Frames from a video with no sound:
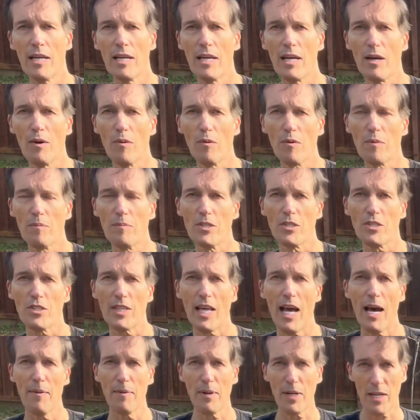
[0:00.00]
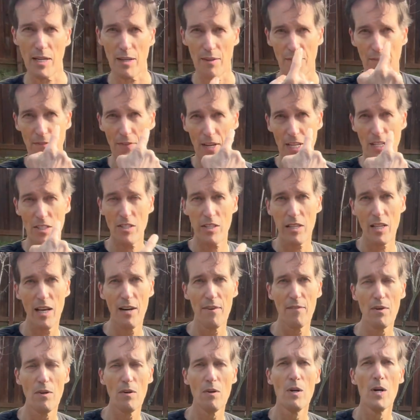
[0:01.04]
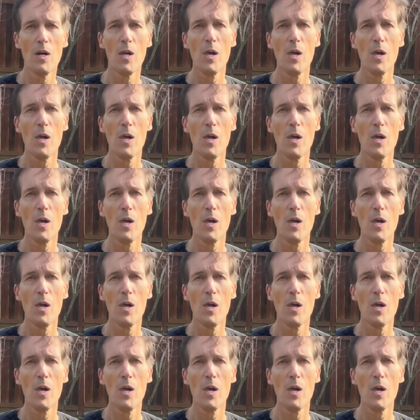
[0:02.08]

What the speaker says: And we'll be stabbing at face level.